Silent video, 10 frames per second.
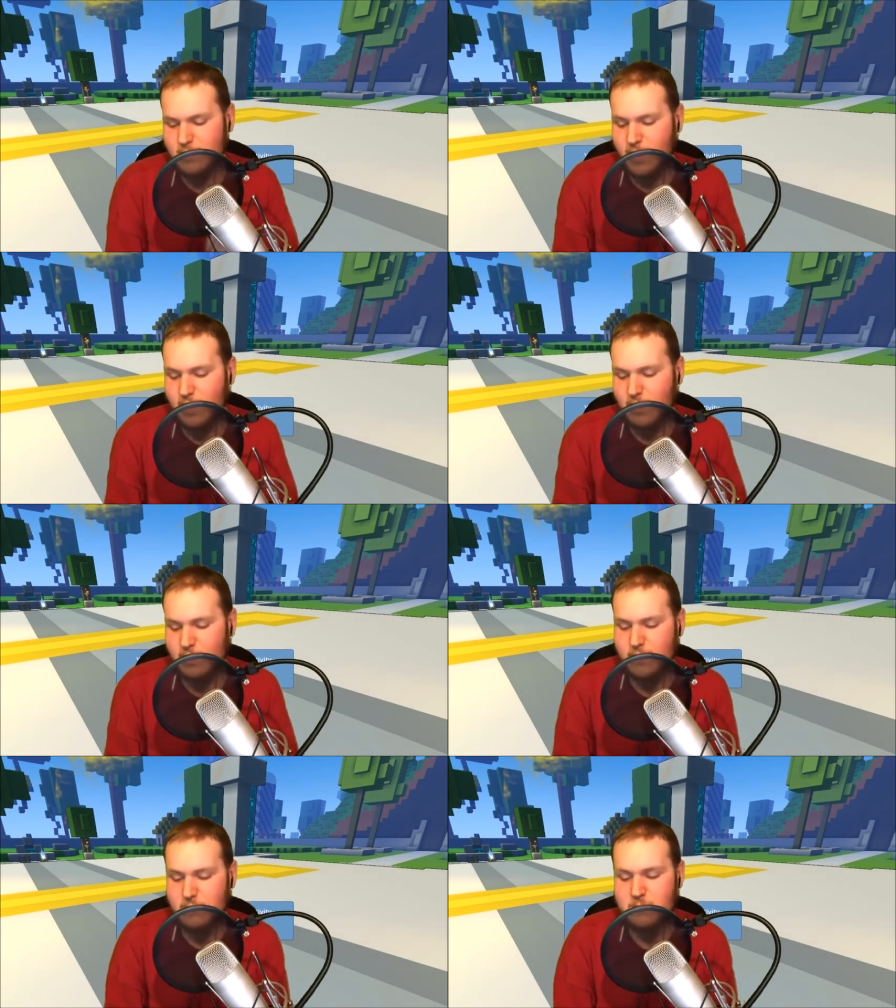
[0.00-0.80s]

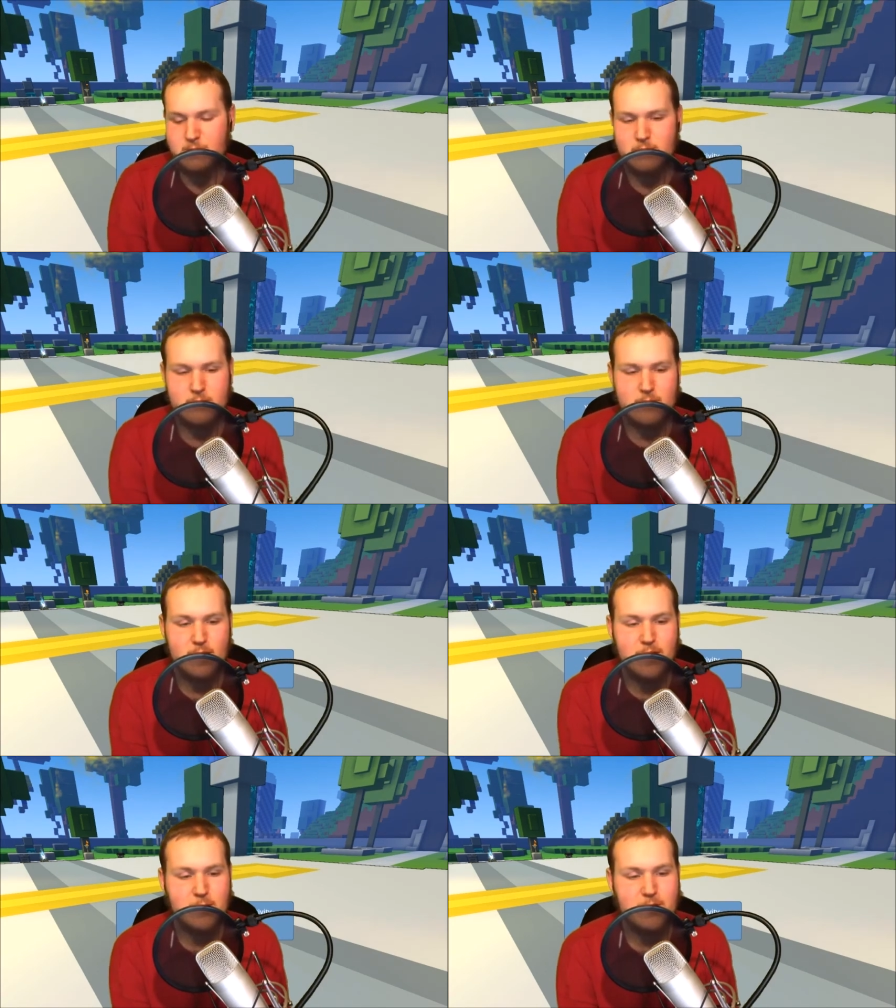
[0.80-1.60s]
Yeah,
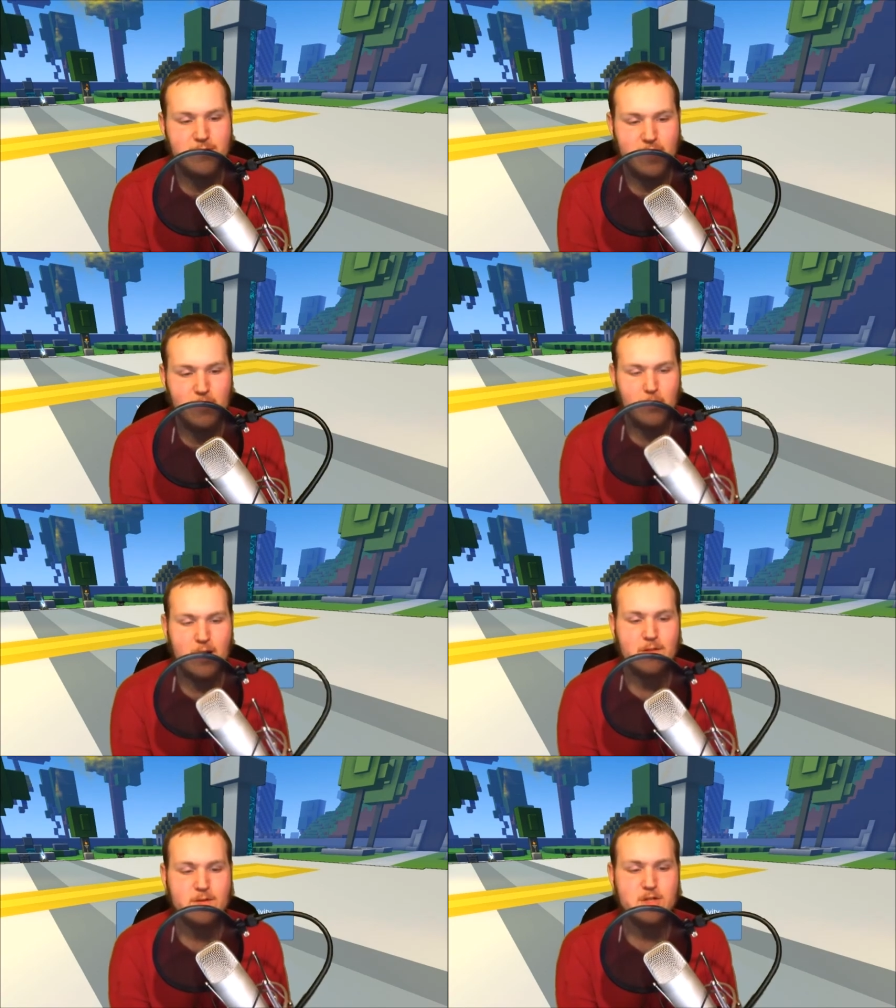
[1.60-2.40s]
I think we fell way
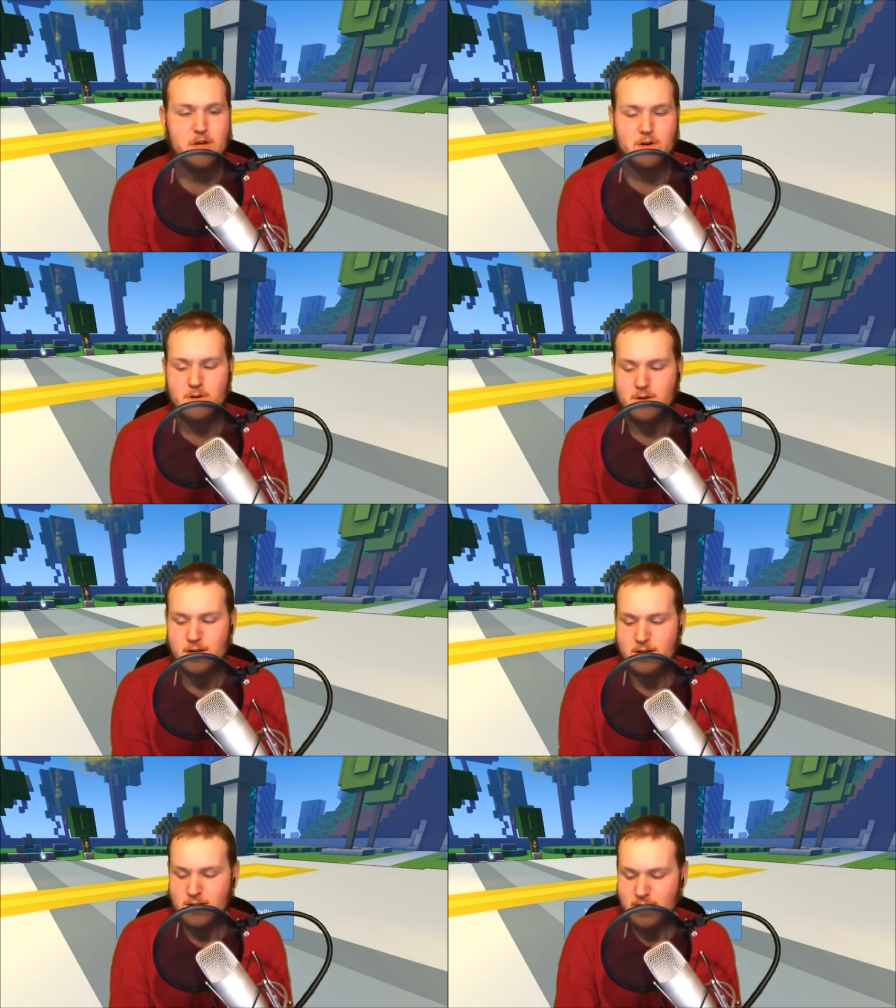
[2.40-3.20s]
off the show.
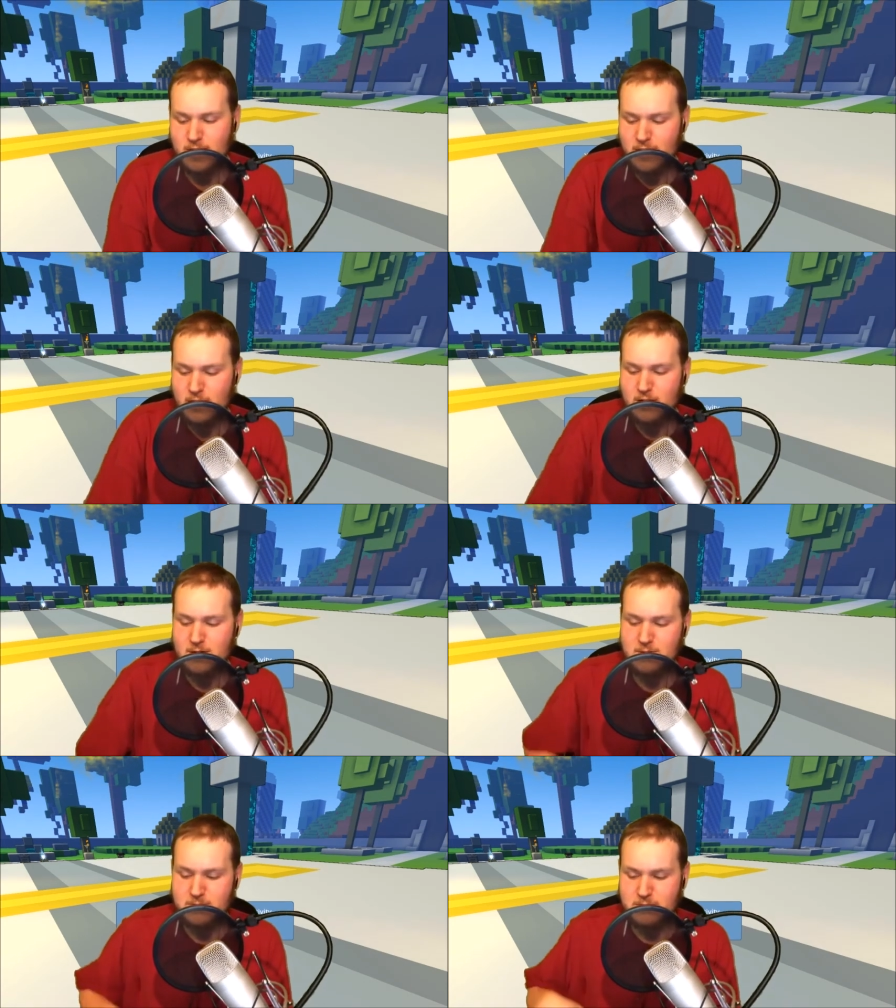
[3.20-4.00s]

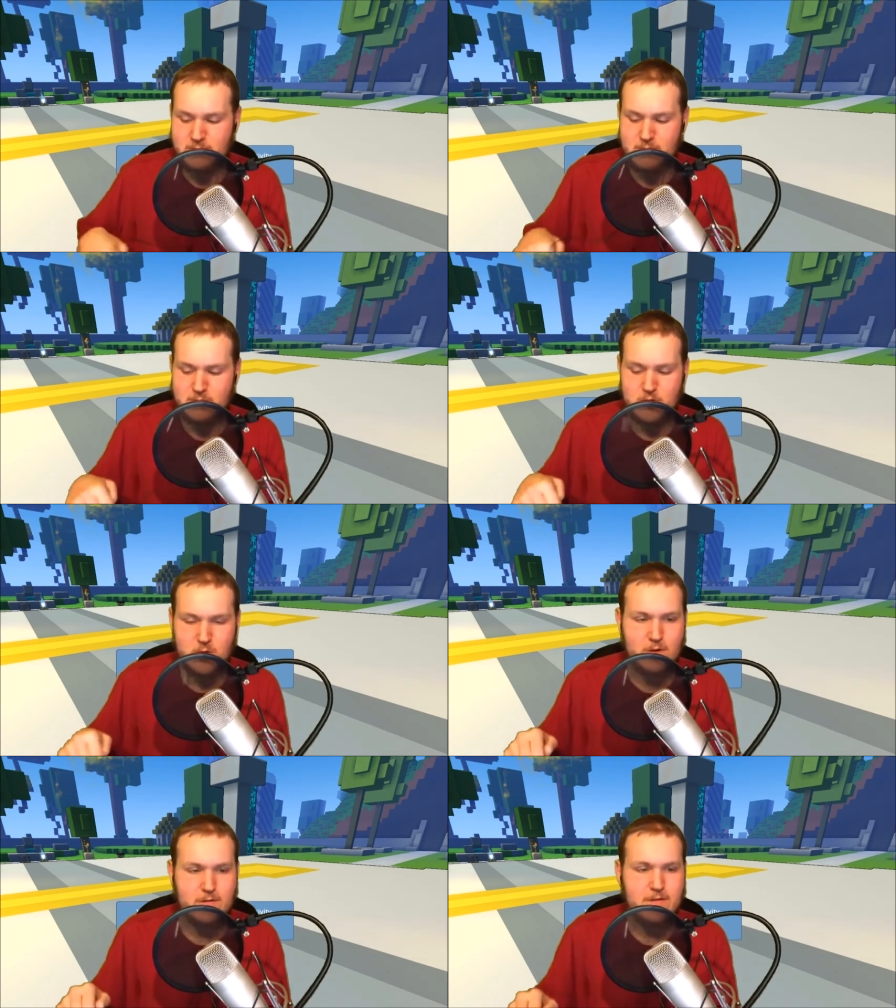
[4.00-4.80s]
Um,
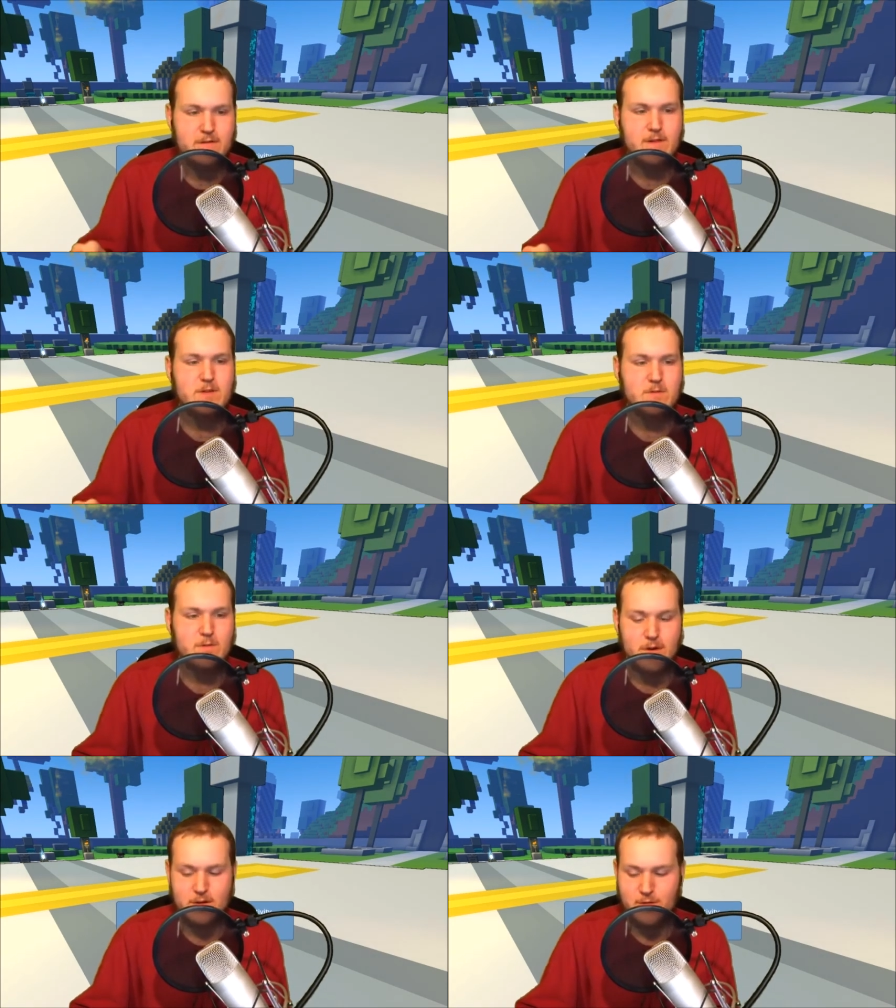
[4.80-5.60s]
Trove, that's what we're
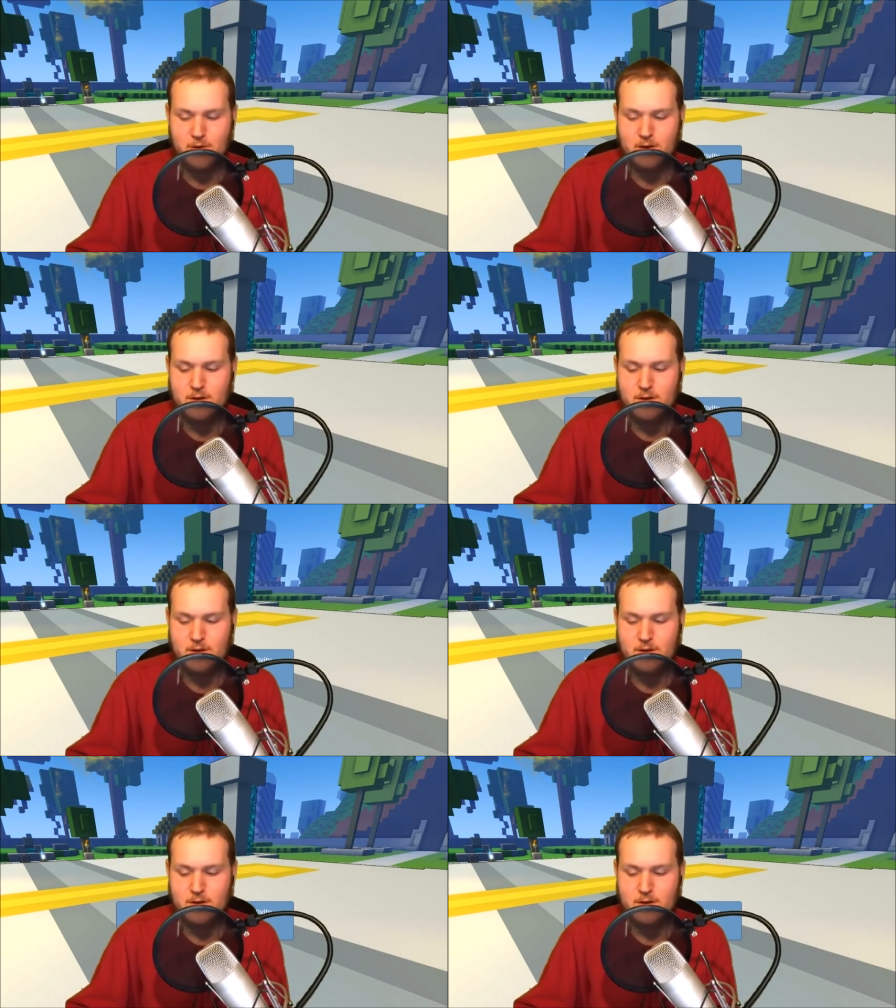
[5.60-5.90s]
here for.